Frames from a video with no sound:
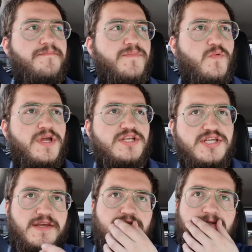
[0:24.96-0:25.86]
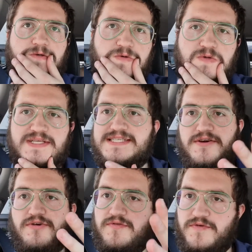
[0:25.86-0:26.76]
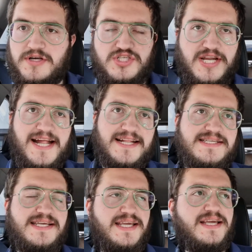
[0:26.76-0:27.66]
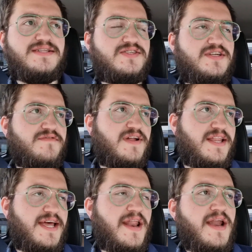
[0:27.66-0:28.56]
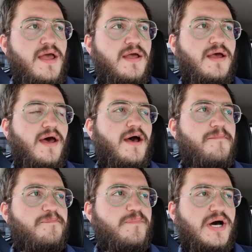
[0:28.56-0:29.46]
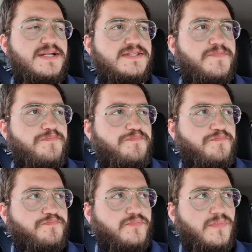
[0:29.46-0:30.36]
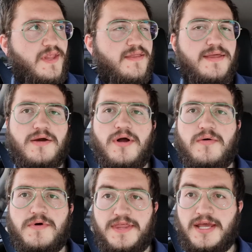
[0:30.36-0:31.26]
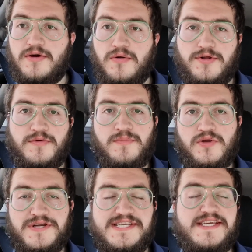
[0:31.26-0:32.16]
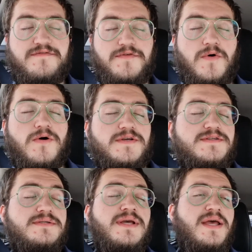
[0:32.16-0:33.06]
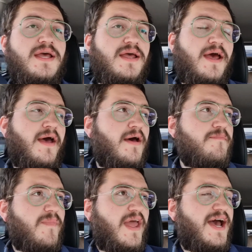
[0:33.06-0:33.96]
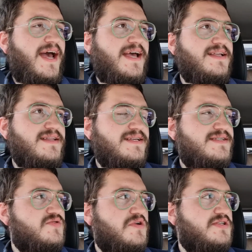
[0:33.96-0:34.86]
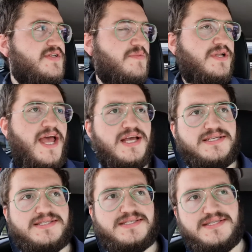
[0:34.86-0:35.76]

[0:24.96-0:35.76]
which gives you the steering functionality and stuff like that. But there are what they call community forks, and this is where someone has